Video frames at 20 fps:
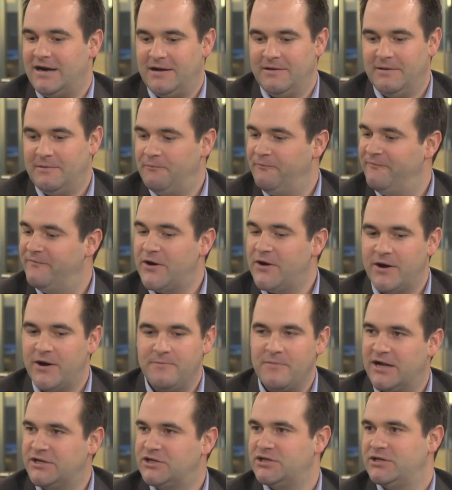uh,
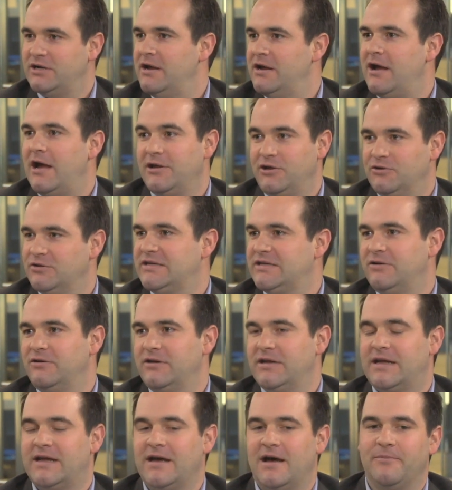very much a
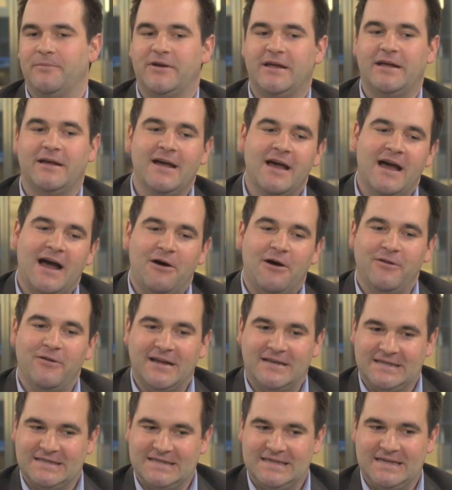utility company. I would
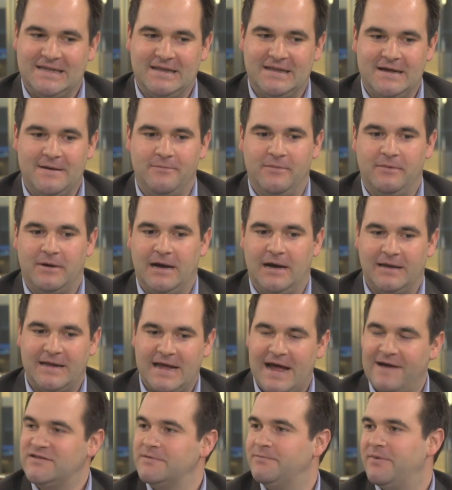like to see them uh,
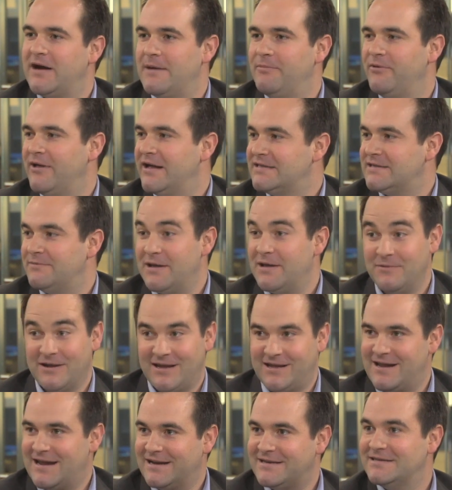have some pipelines that
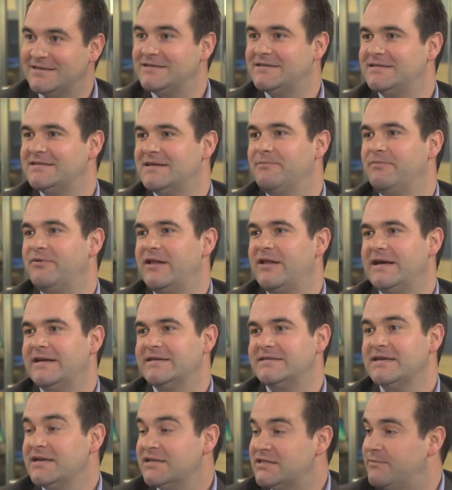maybe connect into some
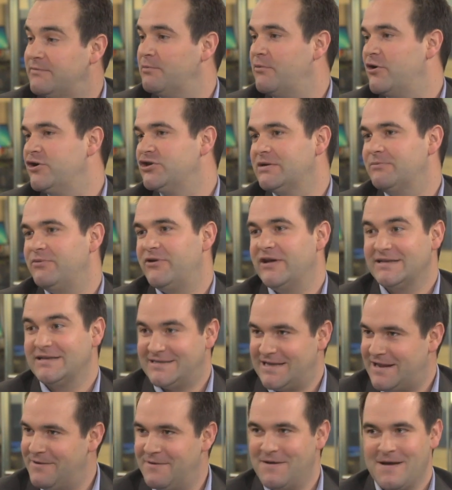place, some emerging
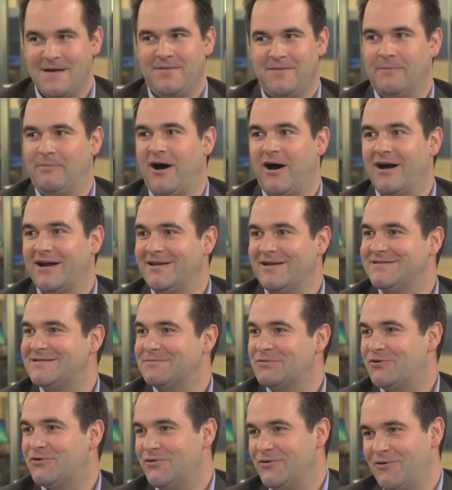place, say the Bakken,
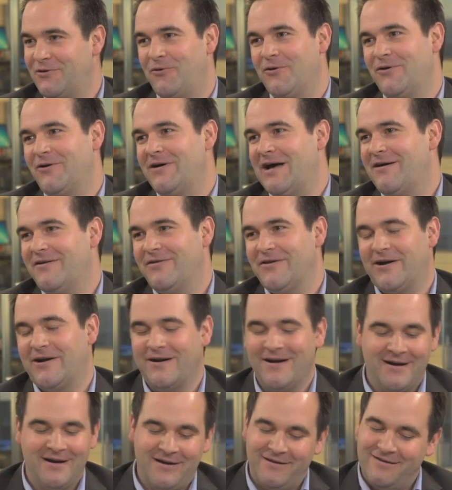some crude oil out of
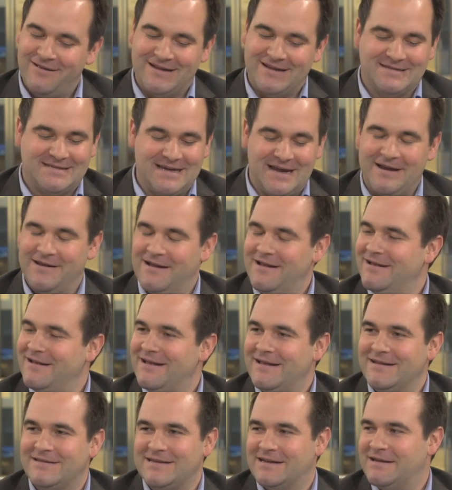there. Like I said,
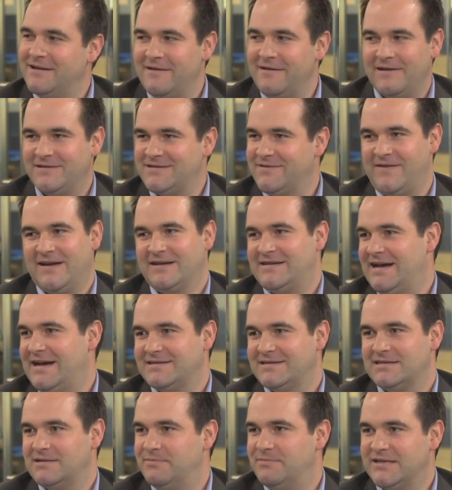it's it's a
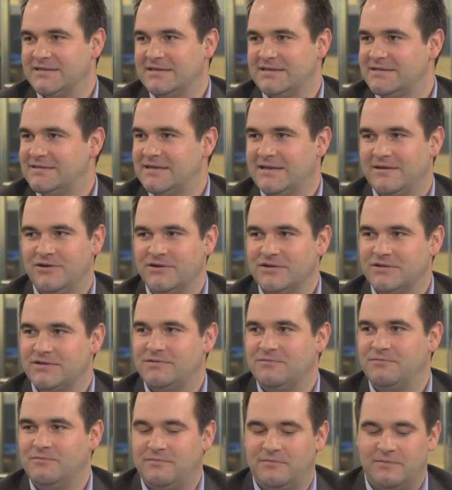fantastic business, and
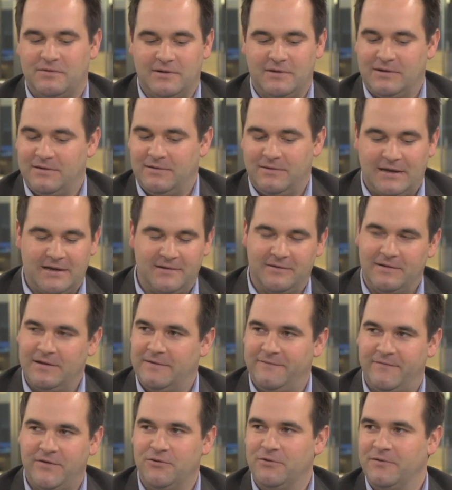there's
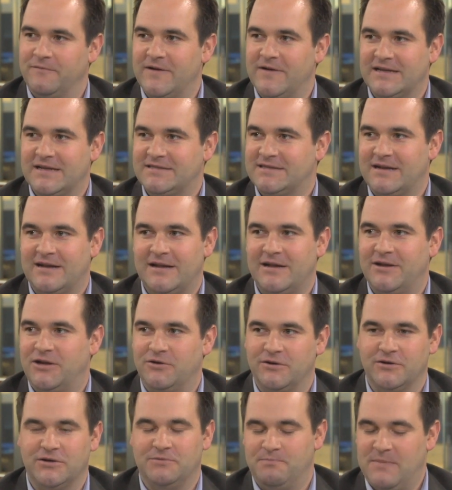if you invest in it,
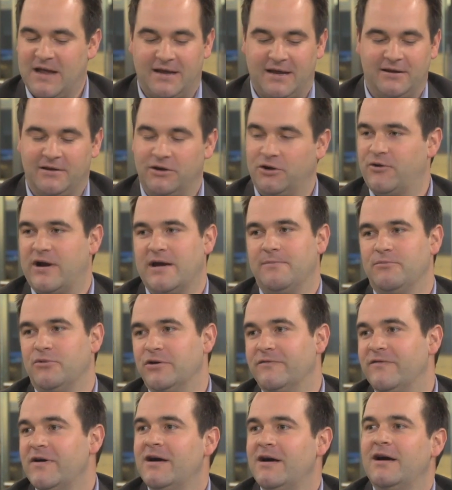you're making a great
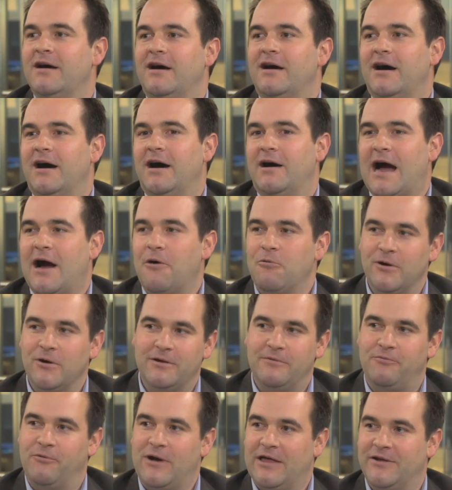move. Uh, I
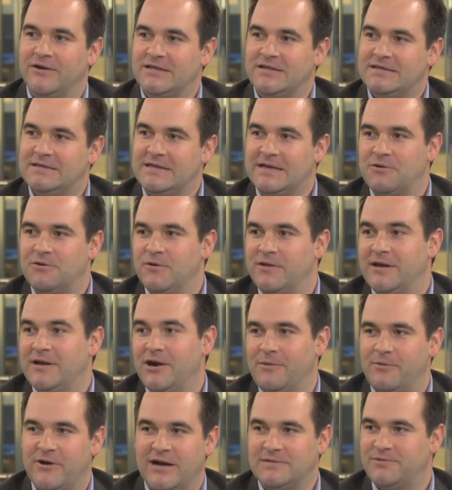would rather stick with
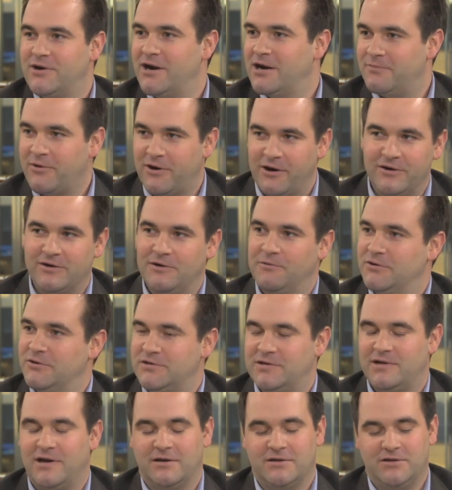an enterprise product partner,
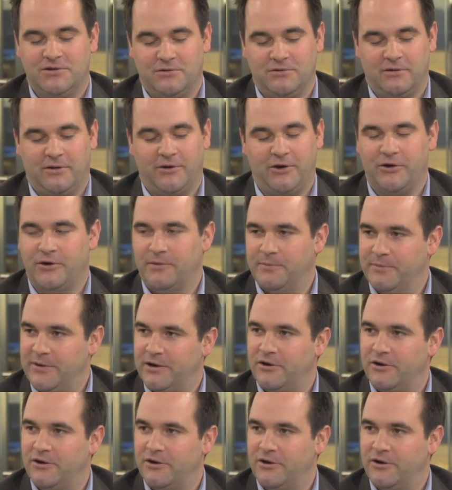which I talked yeah, to a no little